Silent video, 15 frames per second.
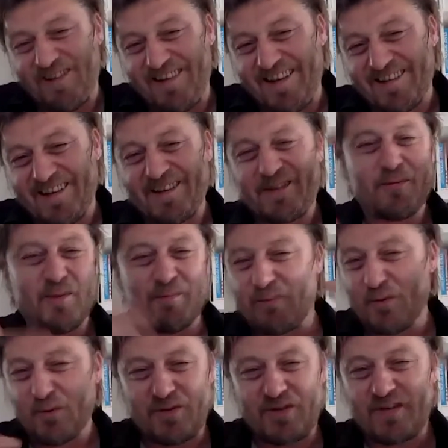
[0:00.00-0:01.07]
and it
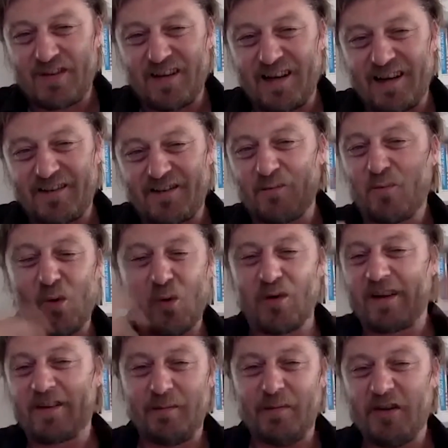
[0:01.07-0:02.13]
reboots like the whole
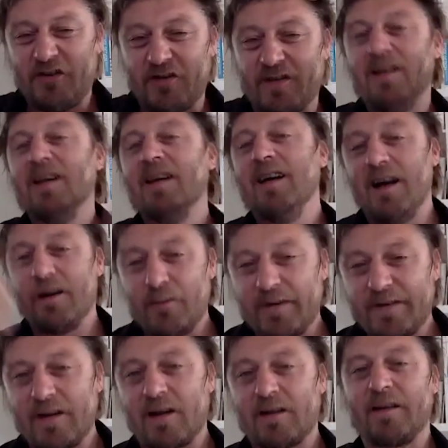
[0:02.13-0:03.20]
exhibition, and we
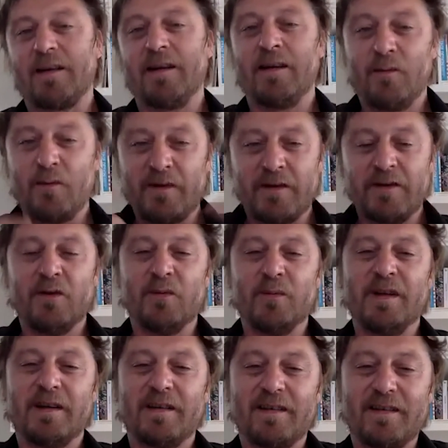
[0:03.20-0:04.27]
start again with a new
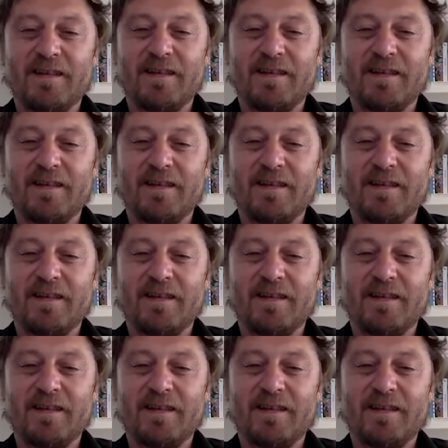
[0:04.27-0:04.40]
mix.